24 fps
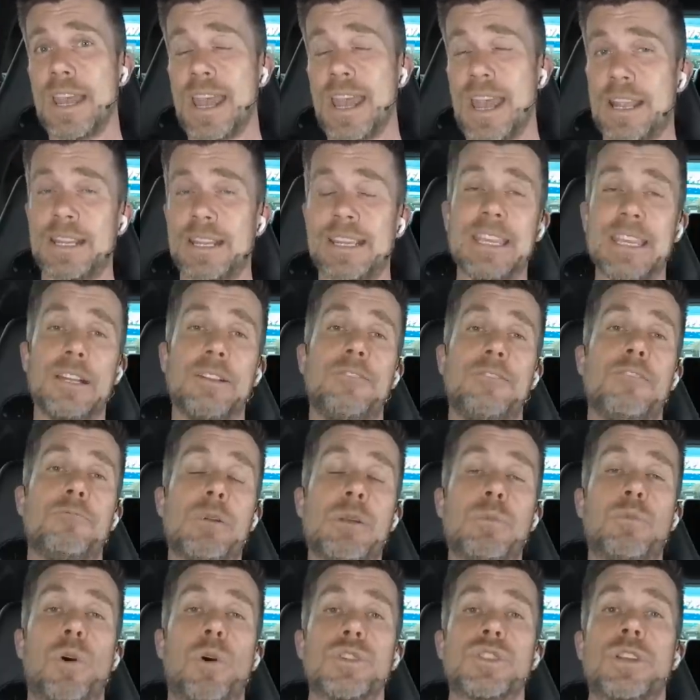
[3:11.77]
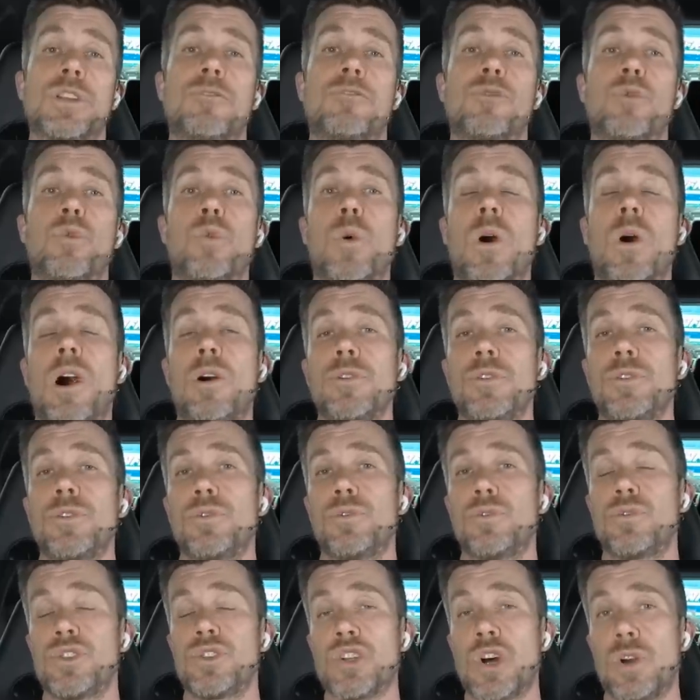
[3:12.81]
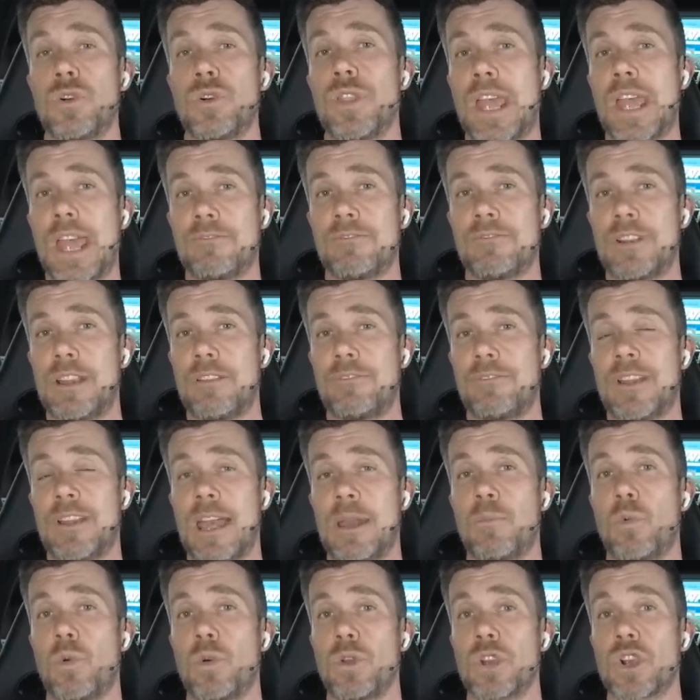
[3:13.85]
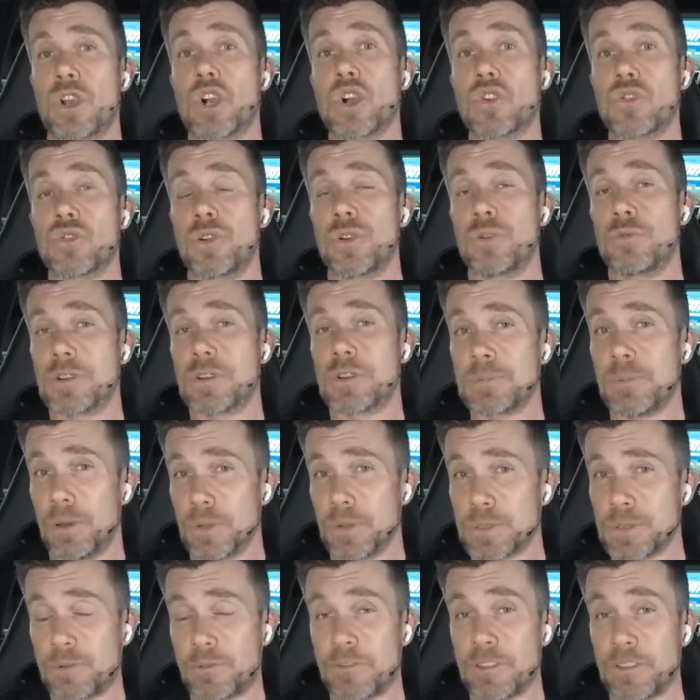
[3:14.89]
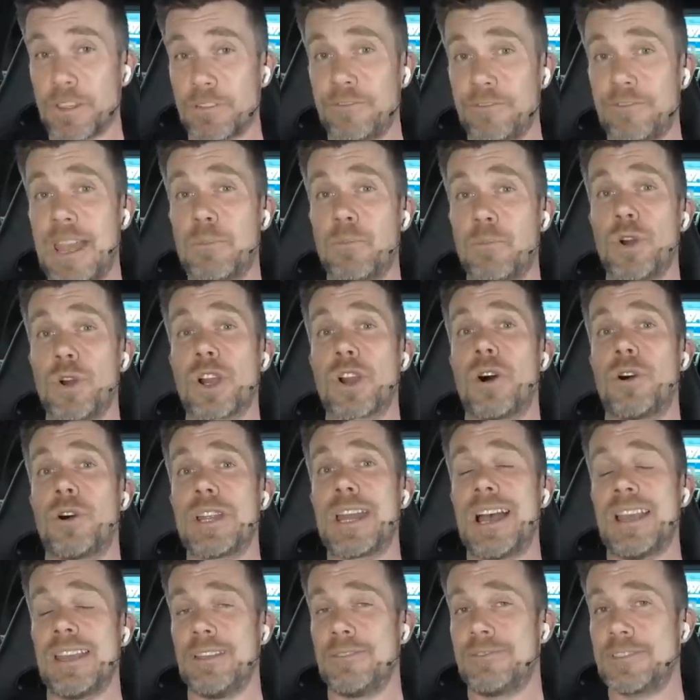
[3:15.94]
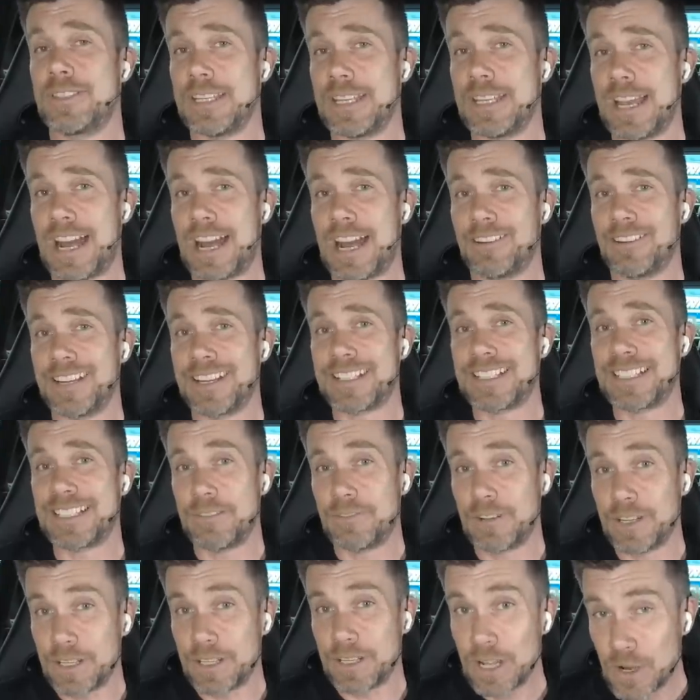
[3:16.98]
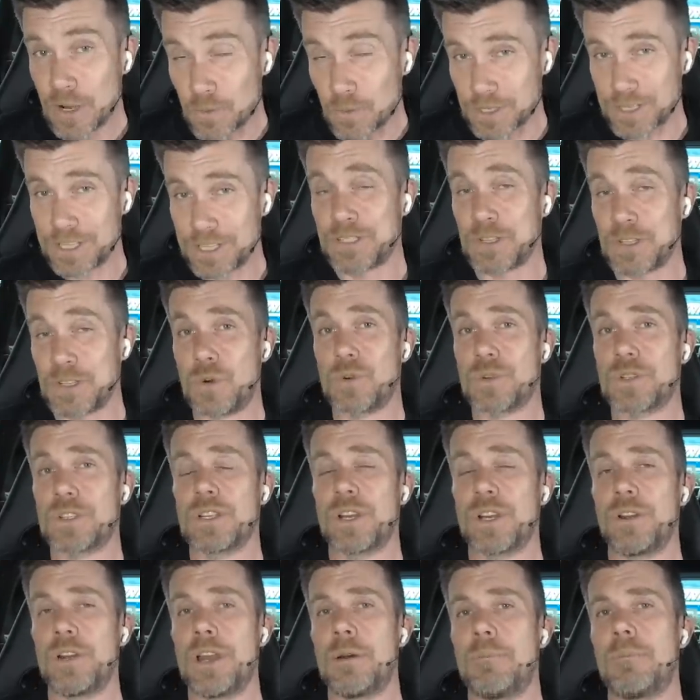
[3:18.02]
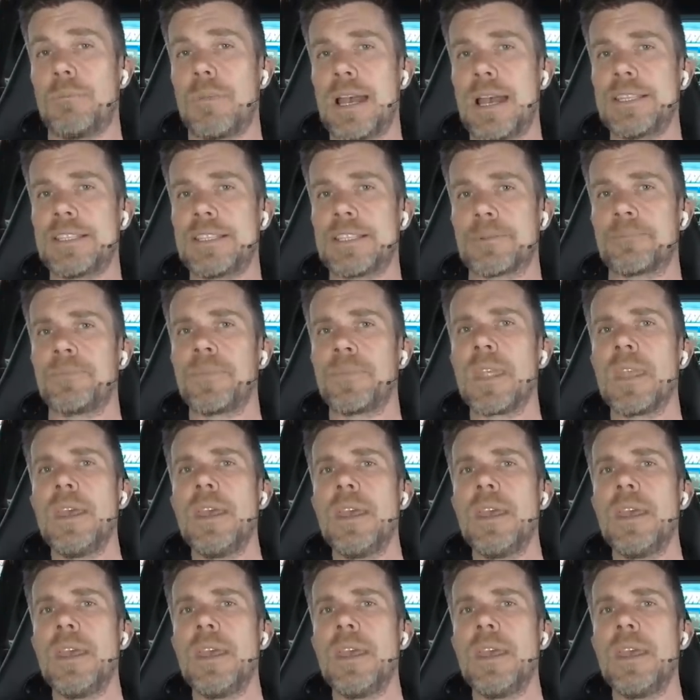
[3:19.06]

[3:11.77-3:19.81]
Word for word: And again, if you've been watching for a while, you'll know that ViniFab were the crew responsible for the fab work on our FD RX7, which is also amazing.